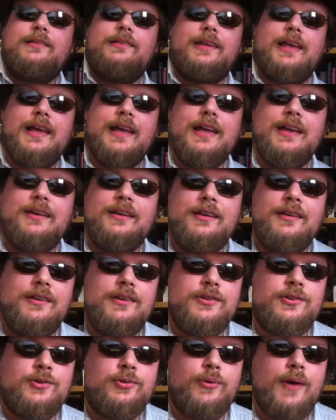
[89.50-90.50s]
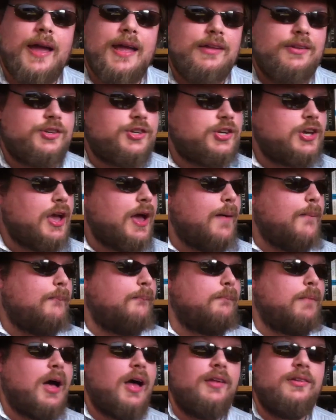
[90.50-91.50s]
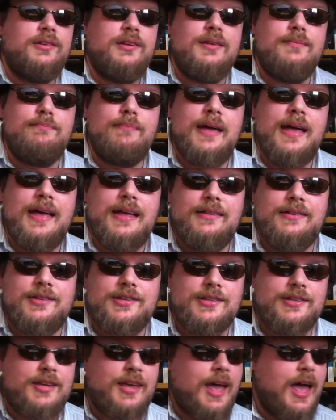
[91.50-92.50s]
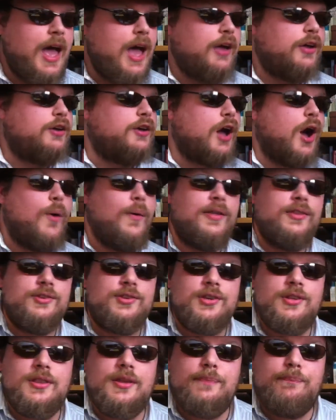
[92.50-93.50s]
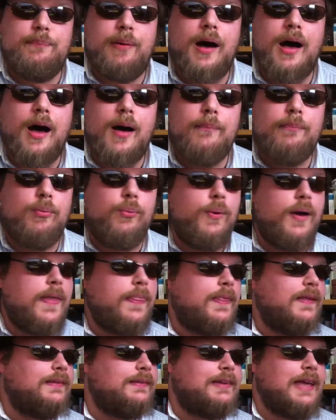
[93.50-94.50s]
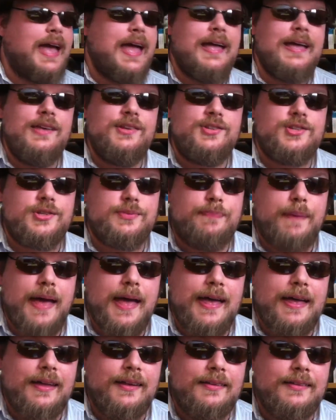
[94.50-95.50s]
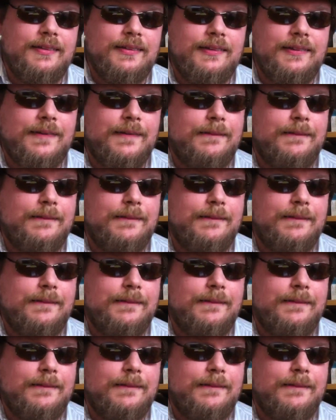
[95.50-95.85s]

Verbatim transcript: Digging in a trench, monuments, going to the pub when the day is spent.